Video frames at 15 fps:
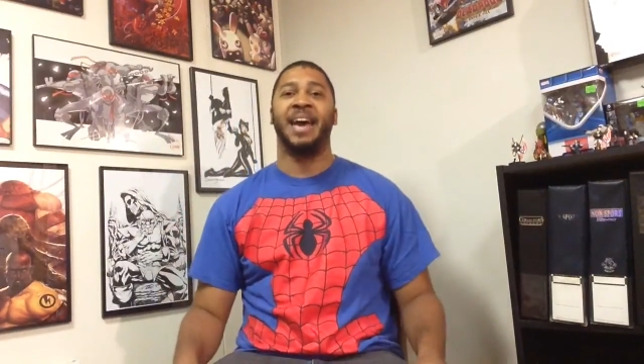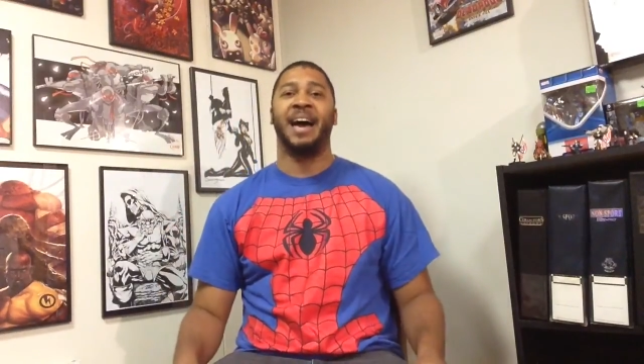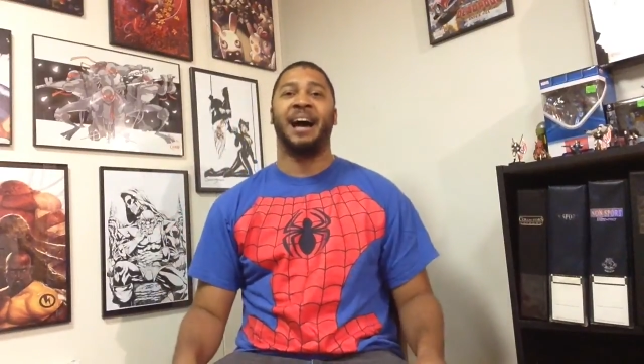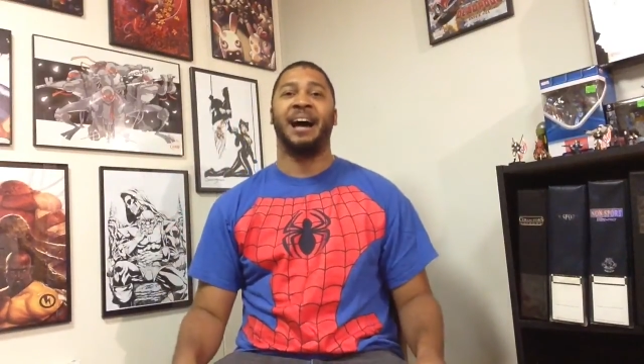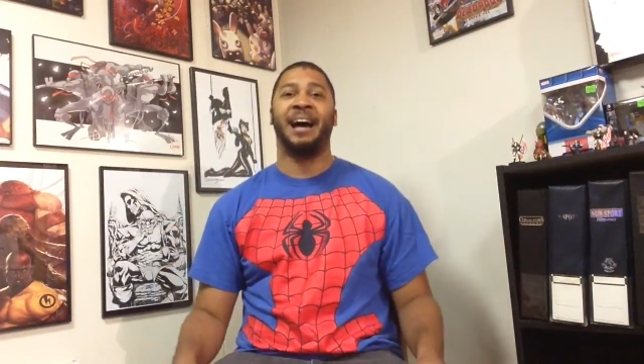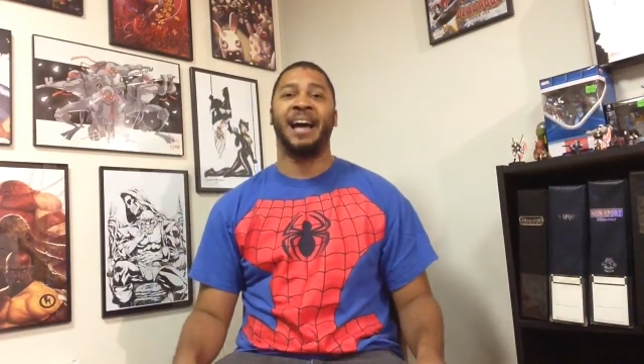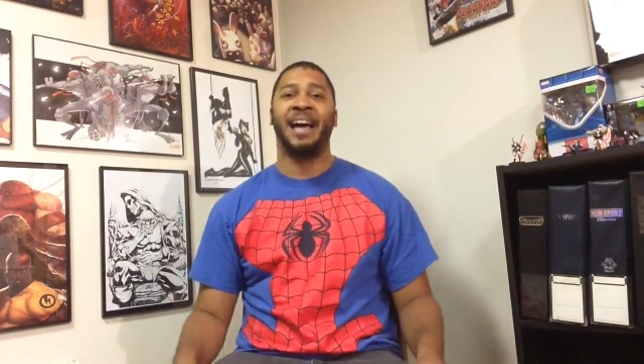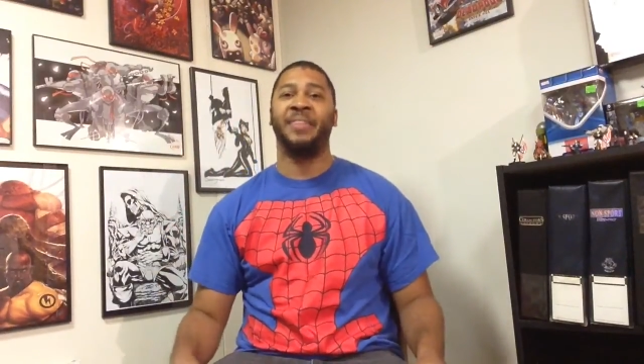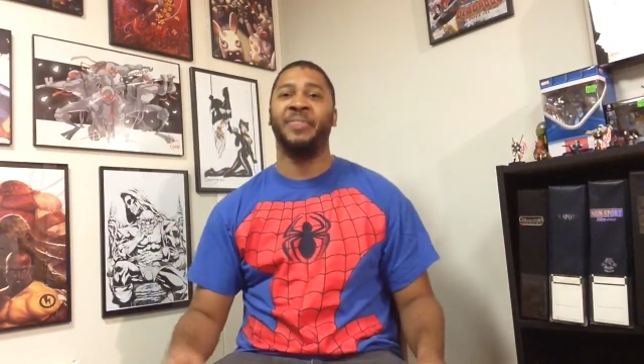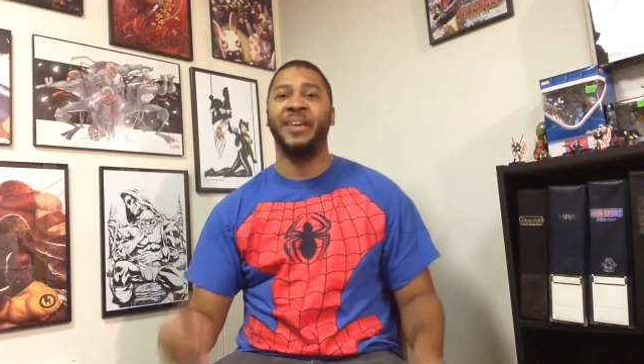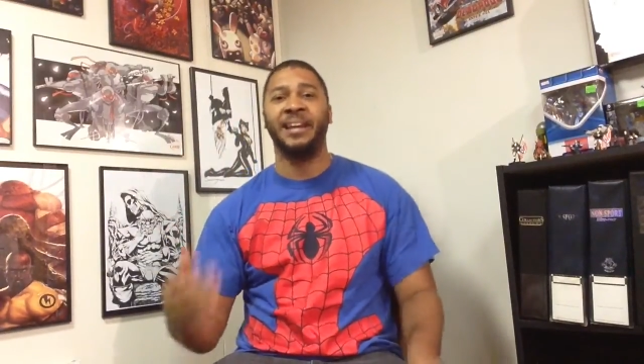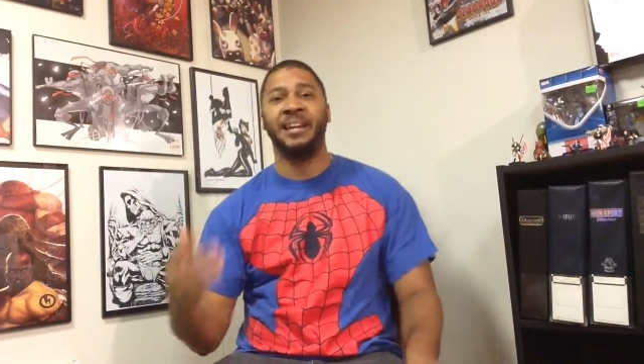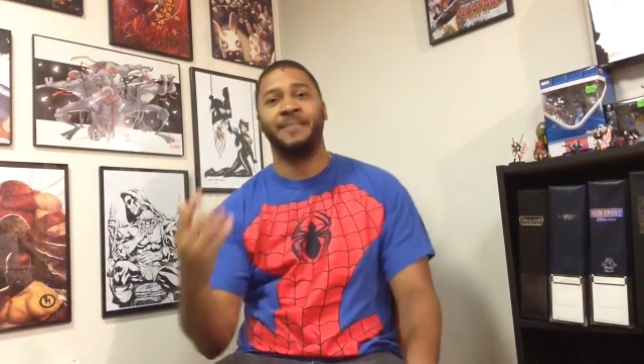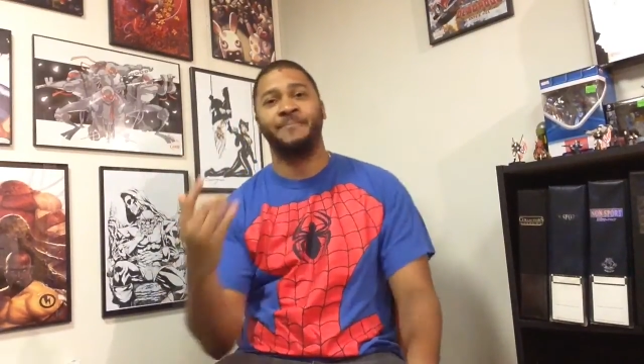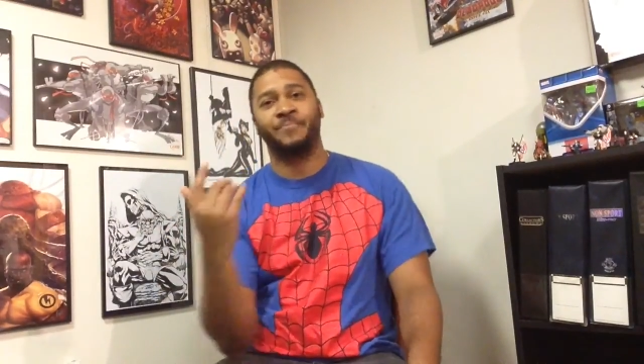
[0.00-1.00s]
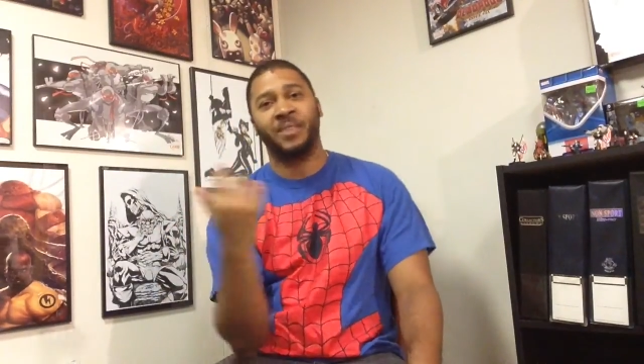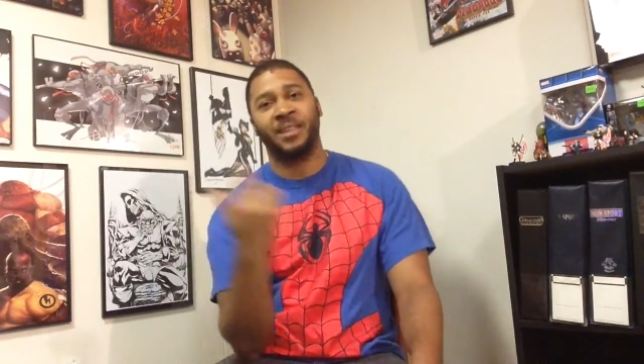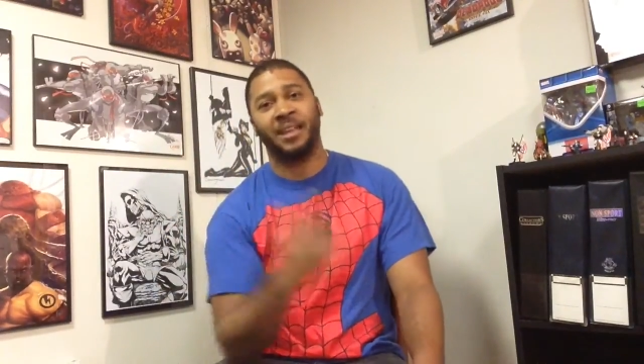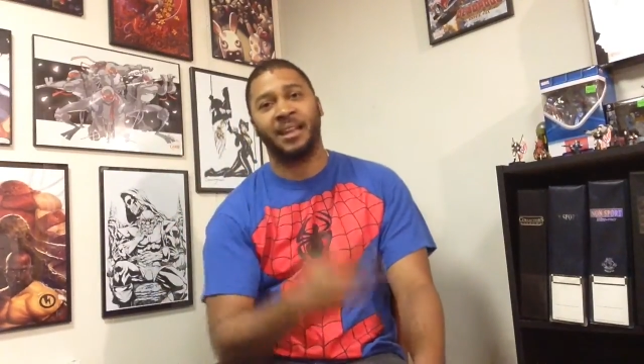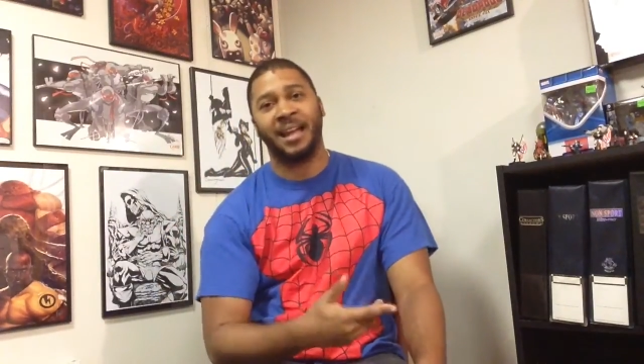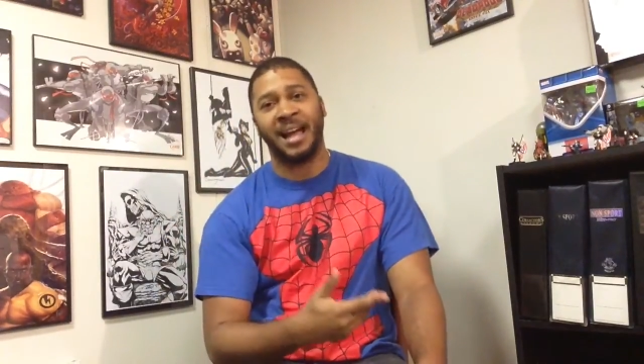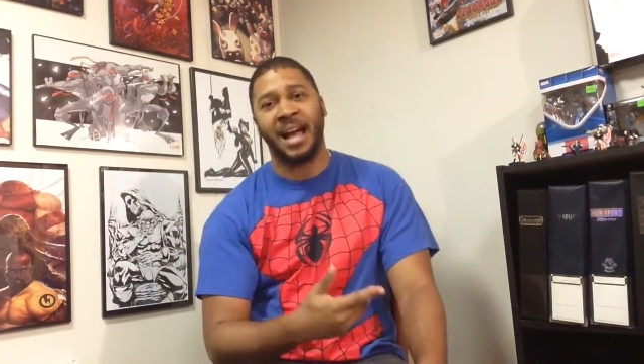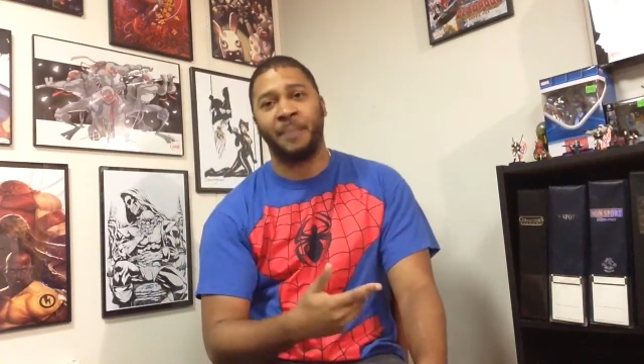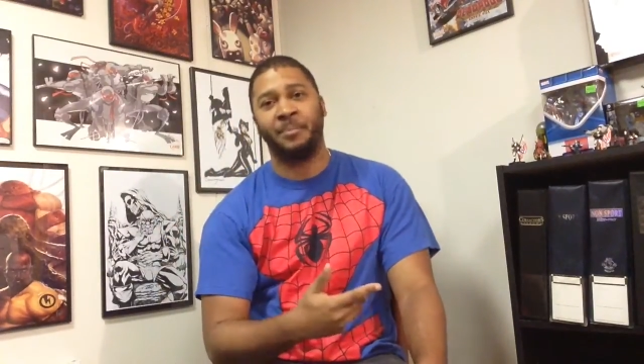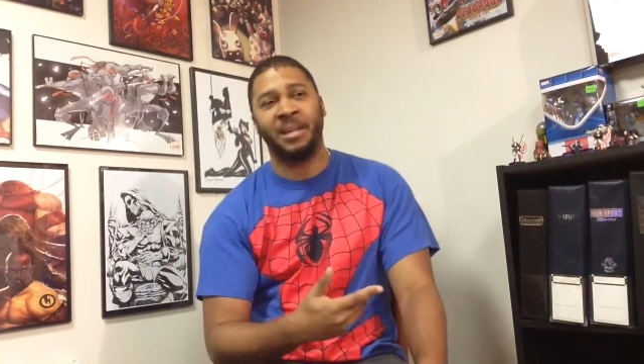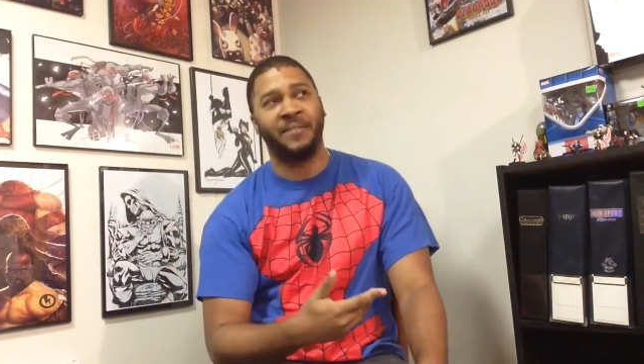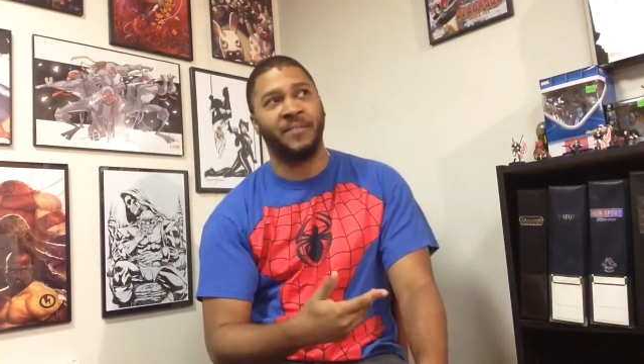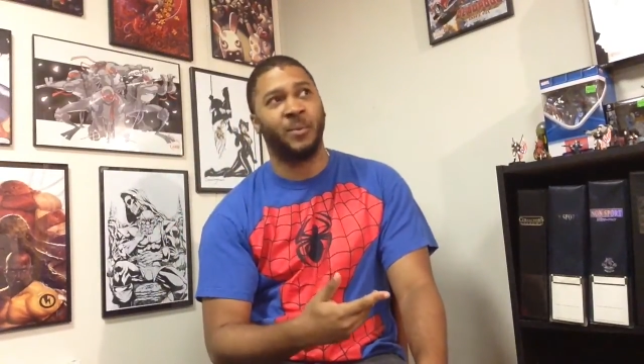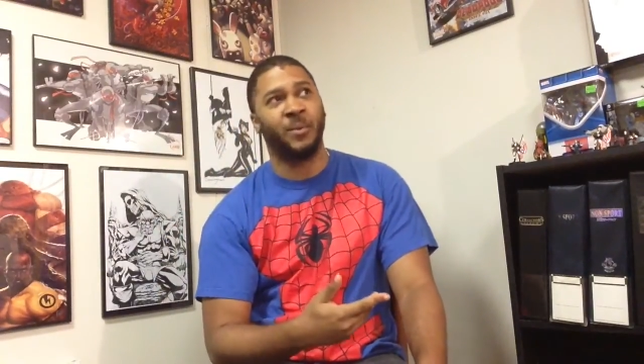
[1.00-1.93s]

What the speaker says: And then, I believe